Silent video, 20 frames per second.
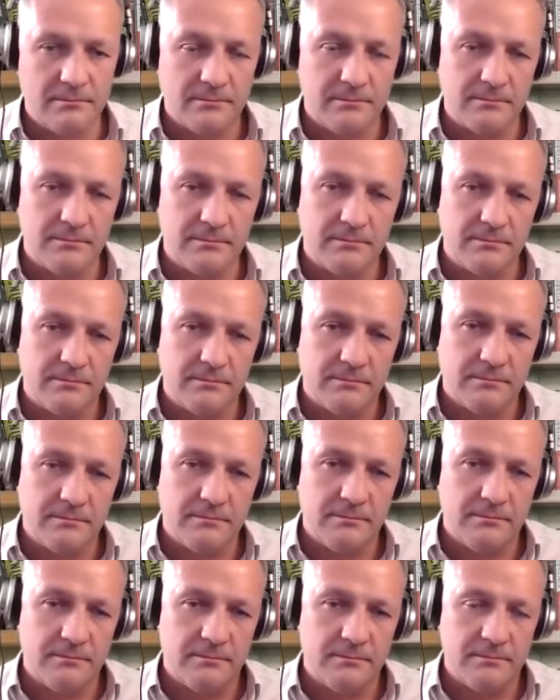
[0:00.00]

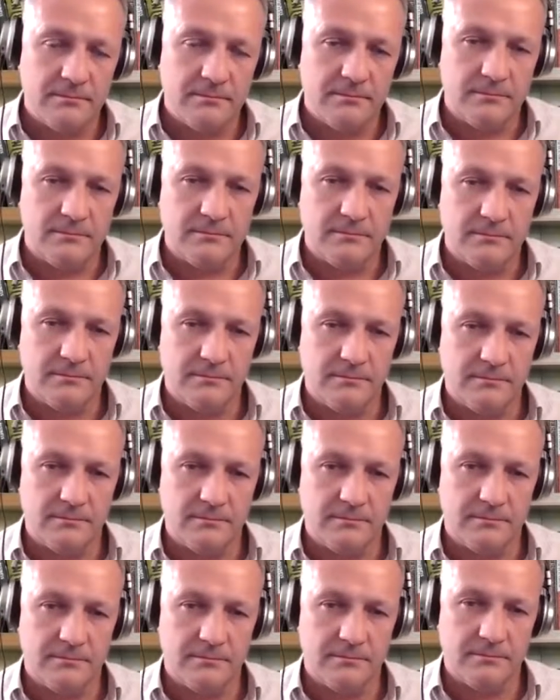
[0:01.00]

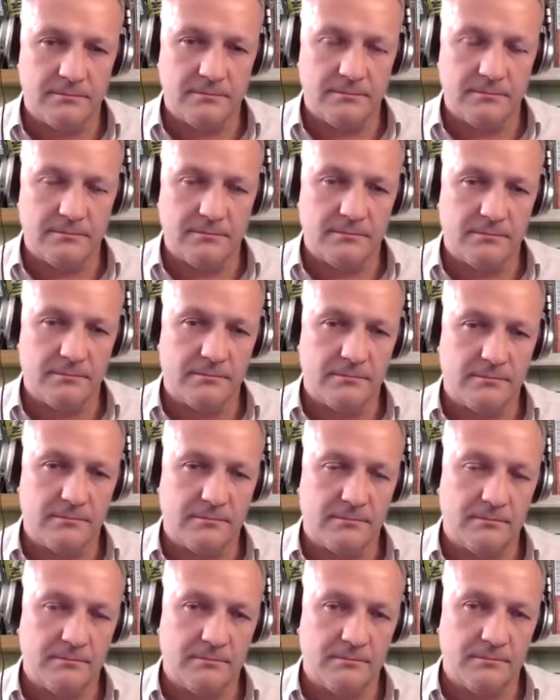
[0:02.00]

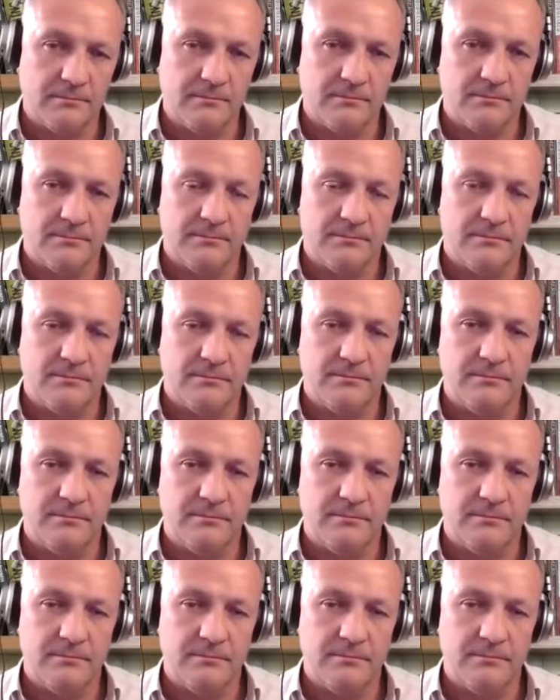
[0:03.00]
(silent)